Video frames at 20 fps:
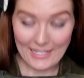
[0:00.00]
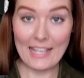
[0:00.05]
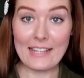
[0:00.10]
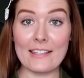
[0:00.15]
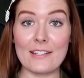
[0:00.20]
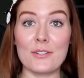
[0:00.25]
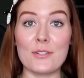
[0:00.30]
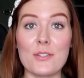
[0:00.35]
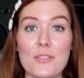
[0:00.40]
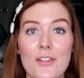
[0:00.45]
I
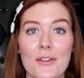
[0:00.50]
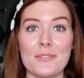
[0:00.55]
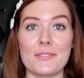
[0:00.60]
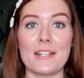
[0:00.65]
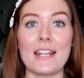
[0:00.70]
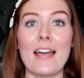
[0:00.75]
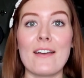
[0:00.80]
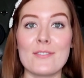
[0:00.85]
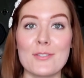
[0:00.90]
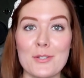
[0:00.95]
literally thought I was
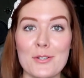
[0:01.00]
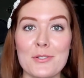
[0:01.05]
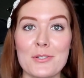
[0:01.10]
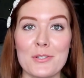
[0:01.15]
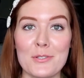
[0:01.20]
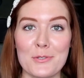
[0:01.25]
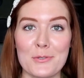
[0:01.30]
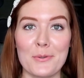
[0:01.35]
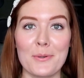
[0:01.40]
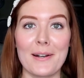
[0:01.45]
gonna have to go to
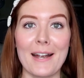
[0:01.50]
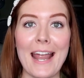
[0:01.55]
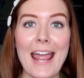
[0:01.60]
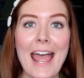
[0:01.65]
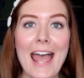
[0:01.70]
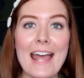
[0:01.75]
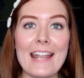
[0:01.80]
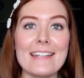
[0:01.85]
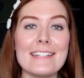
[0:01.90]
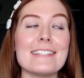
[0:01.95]
the store
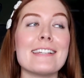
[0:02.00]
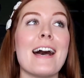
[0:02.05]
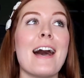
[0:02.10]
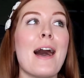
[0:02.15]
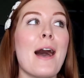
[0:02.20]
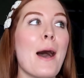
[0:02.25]
and